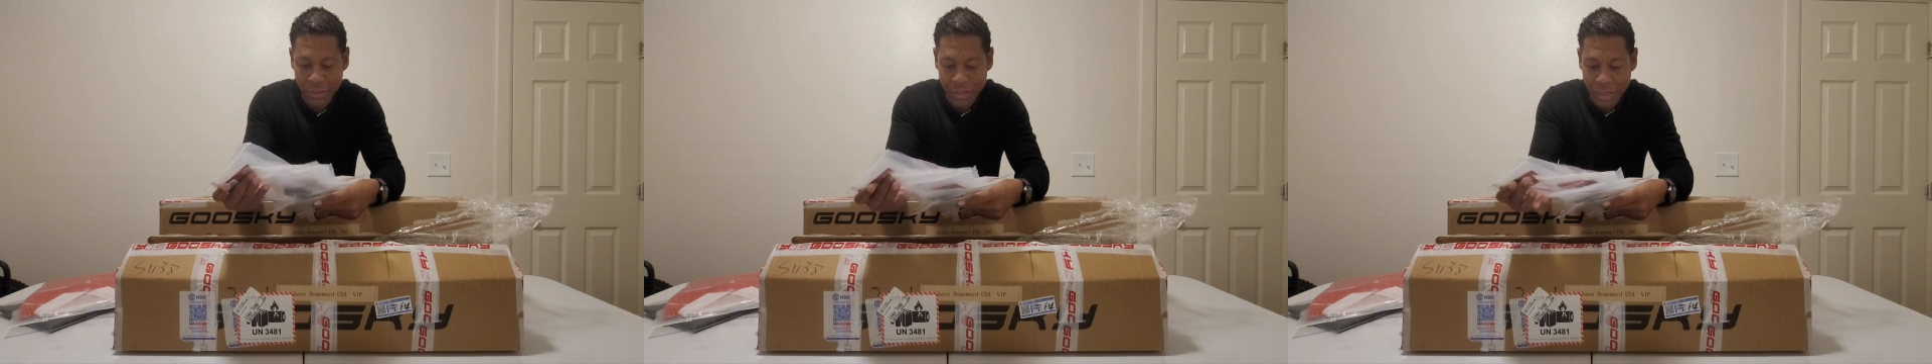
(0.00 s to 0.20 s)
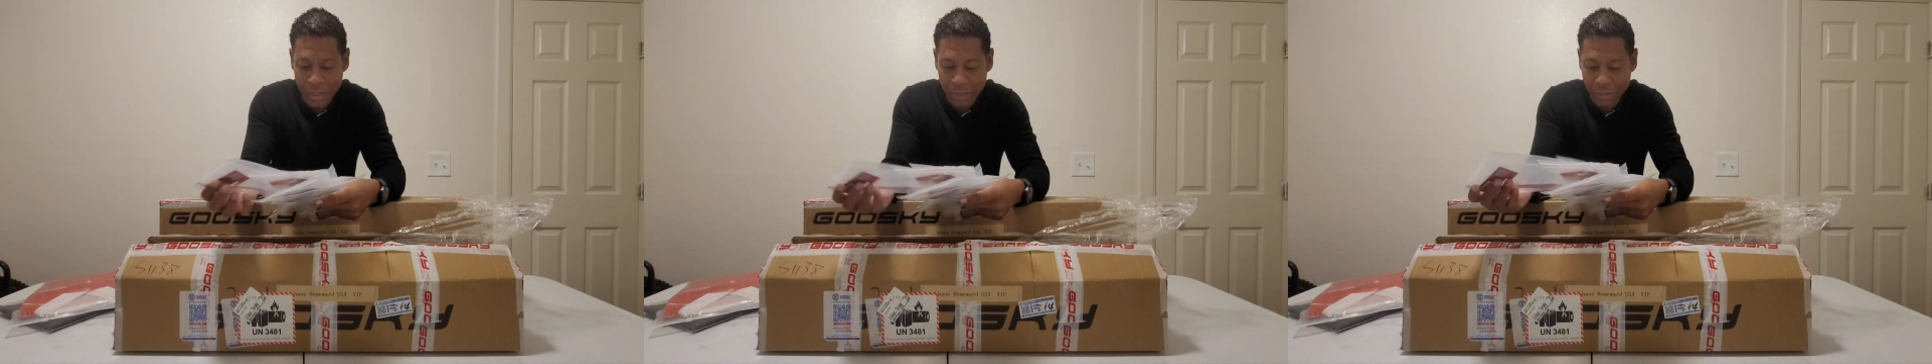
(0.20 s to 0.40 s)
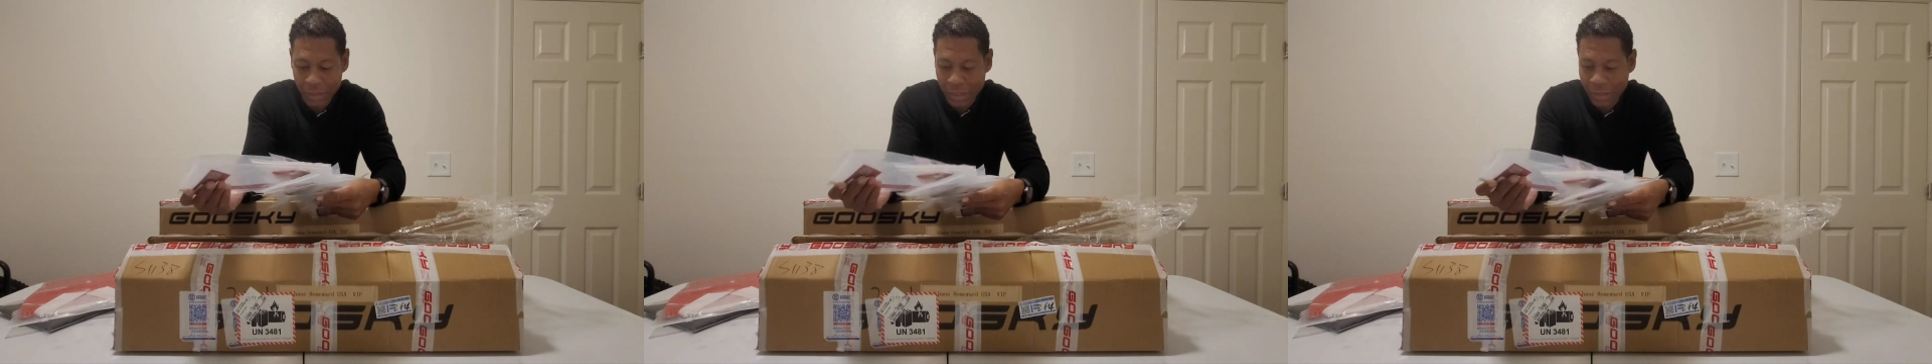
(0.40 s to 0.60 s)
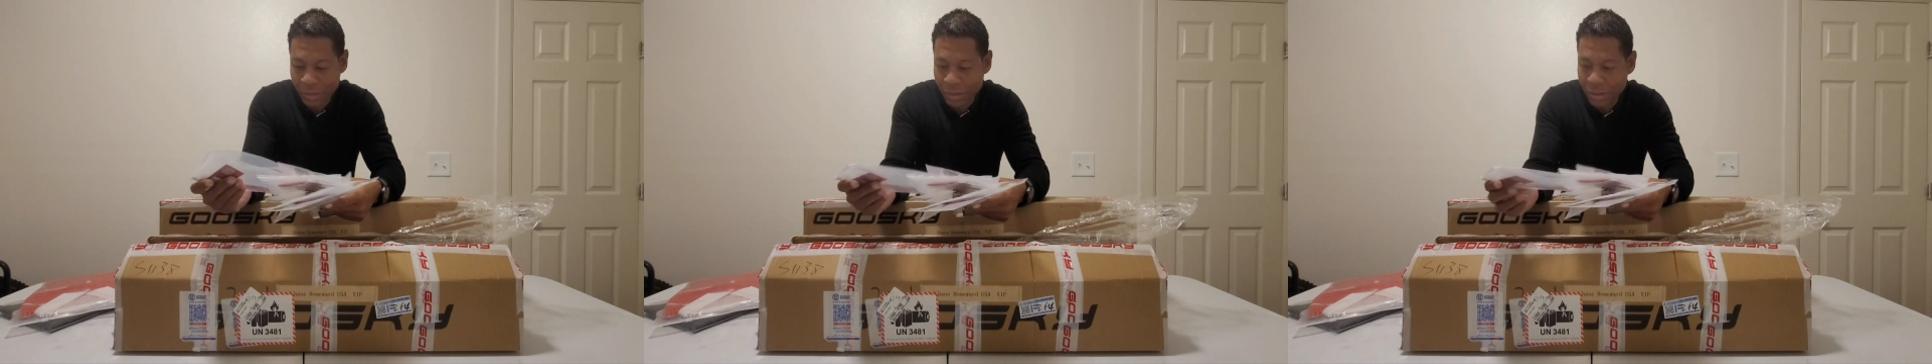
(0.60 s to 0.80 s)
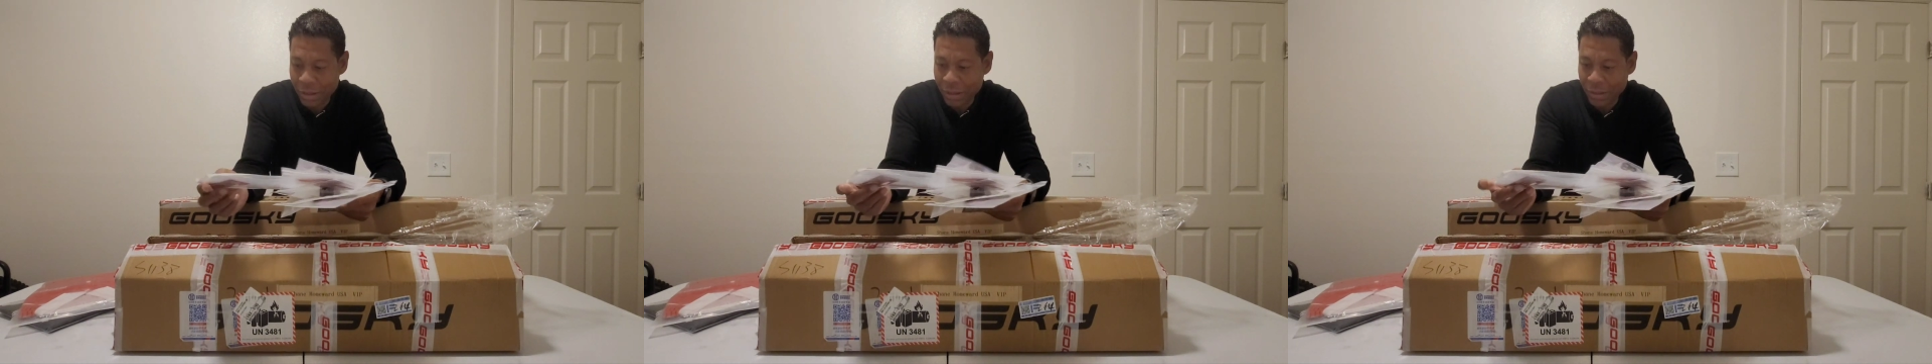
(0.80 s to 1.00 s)
save
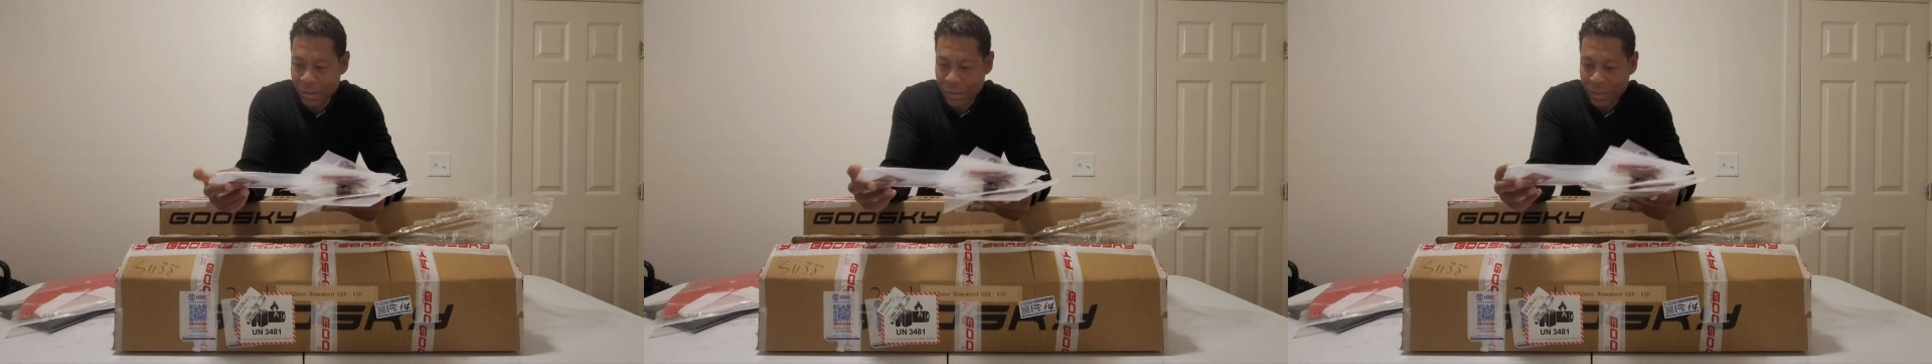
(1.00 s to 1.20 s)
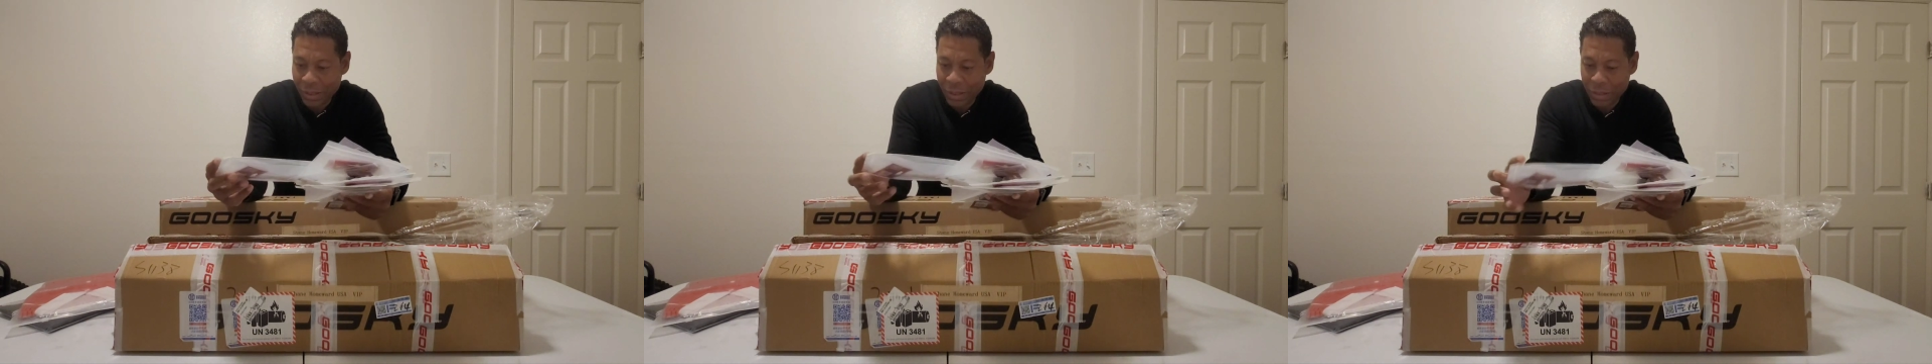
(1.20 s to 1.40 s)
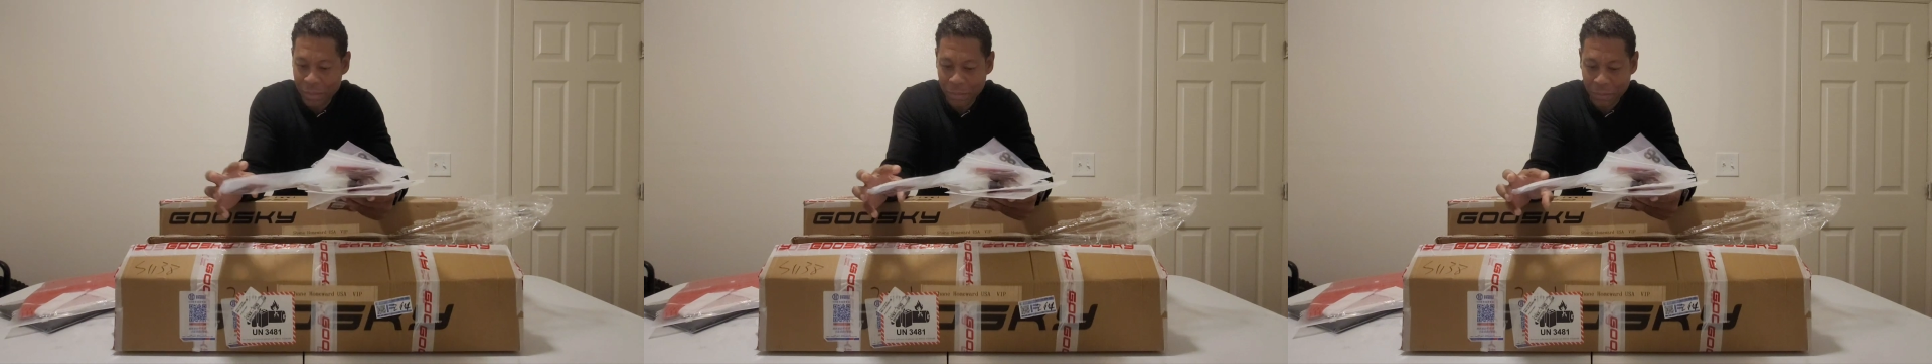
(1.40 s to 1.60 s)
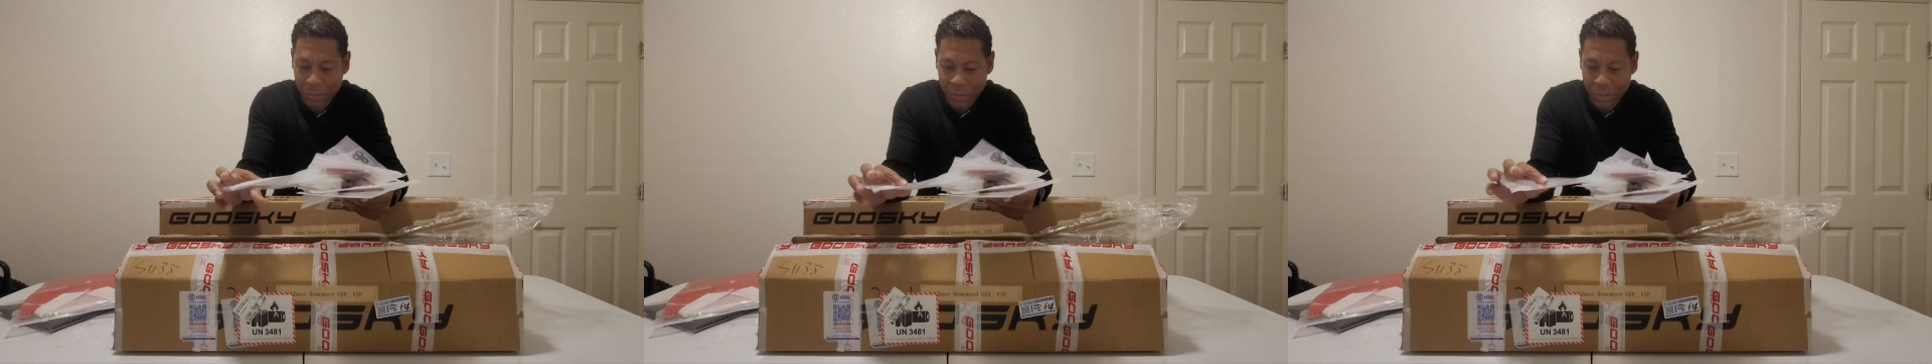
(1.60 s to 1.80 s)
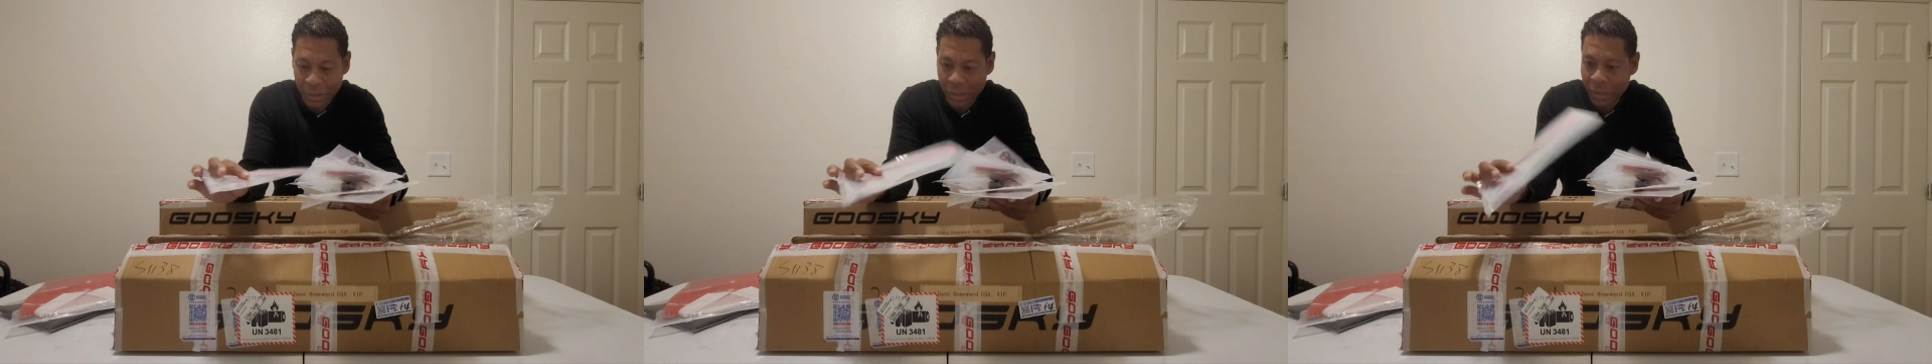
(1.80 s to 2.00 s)
like a color scheme
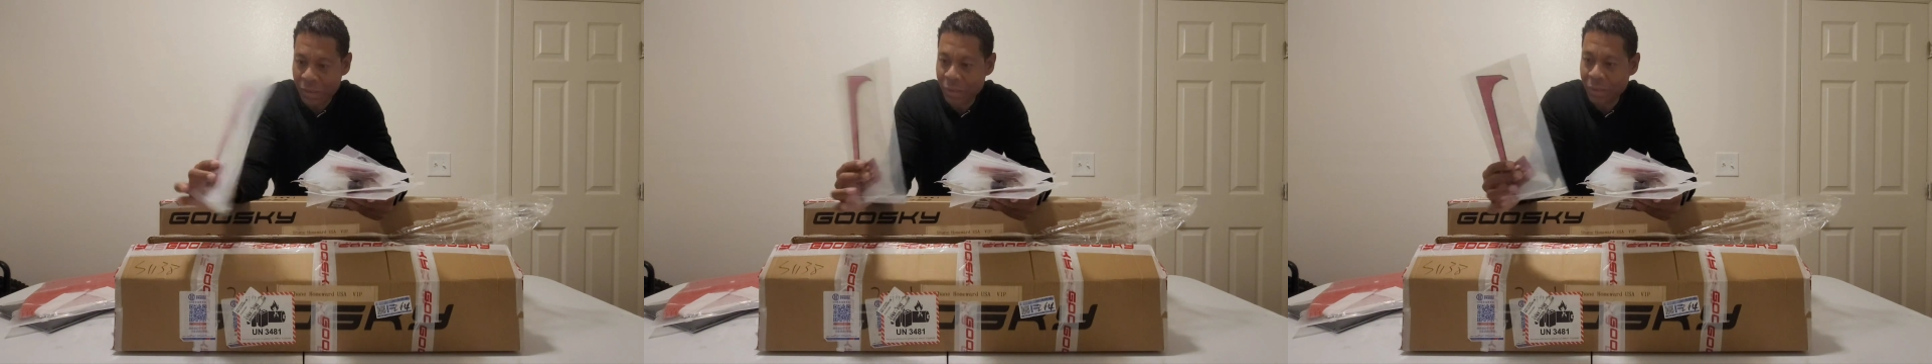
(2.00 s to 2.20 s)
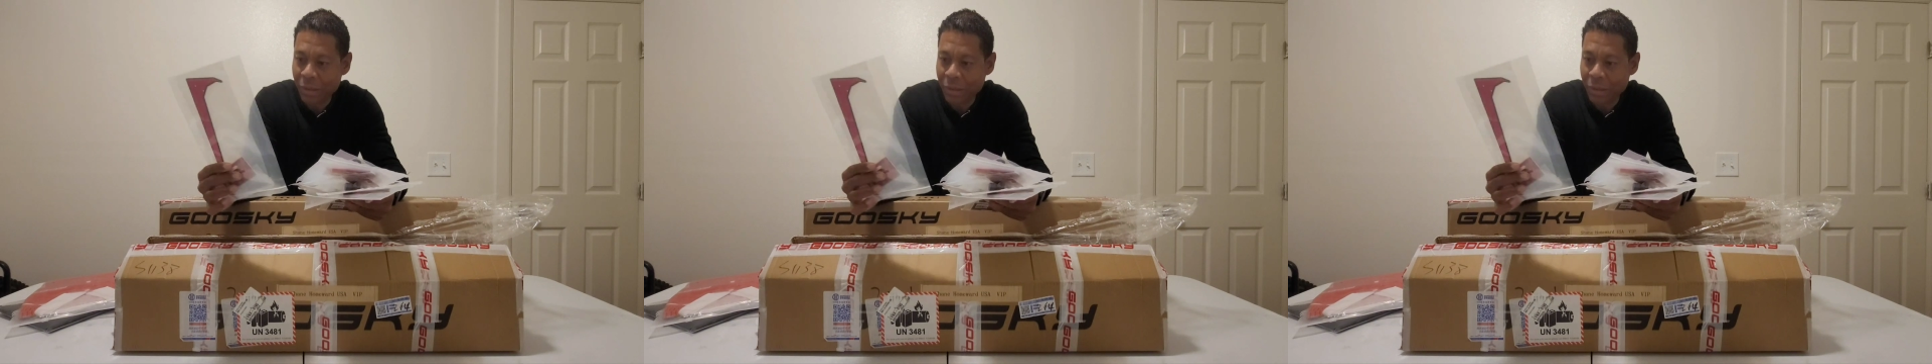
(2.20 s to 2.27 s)
for like,